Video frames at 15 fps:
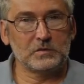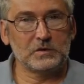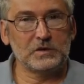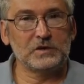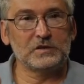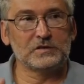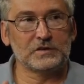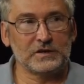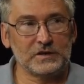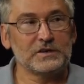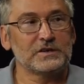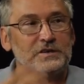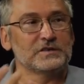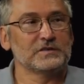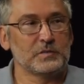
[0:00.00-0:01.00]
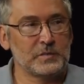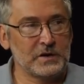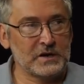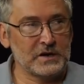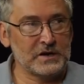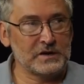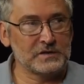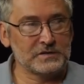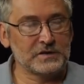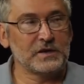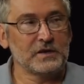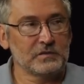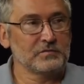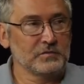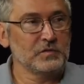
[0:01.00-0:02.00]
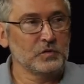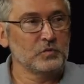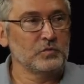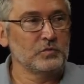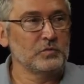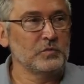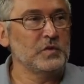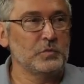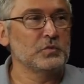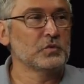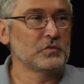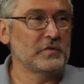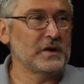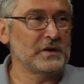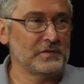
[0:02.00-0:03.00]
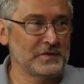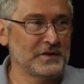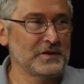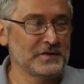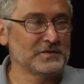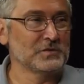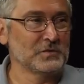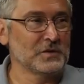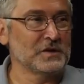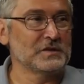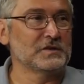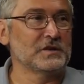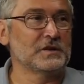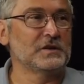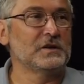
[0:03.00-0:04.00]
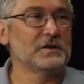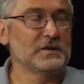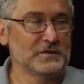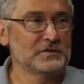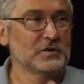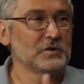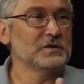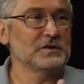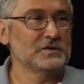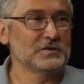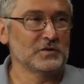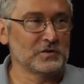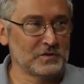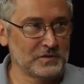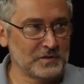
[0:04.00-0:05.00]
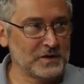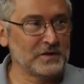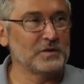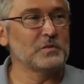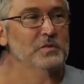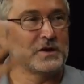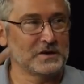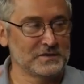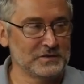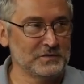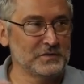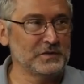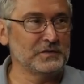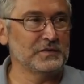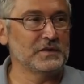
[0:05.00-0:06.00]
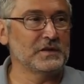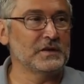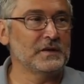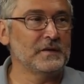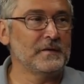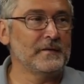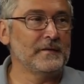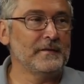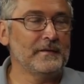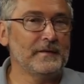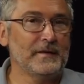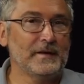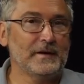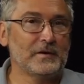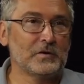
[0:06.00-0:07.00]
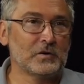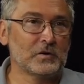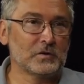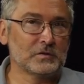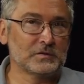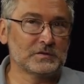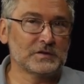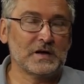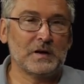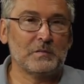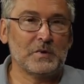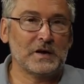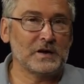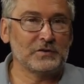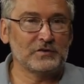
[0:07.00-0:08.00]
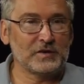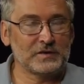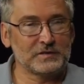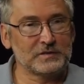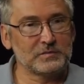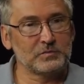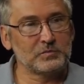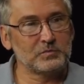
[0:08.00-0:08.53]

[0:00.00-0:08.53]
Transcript: either increase the price, saying we put 5 things together, so it's not $30, it's 50. Or some are just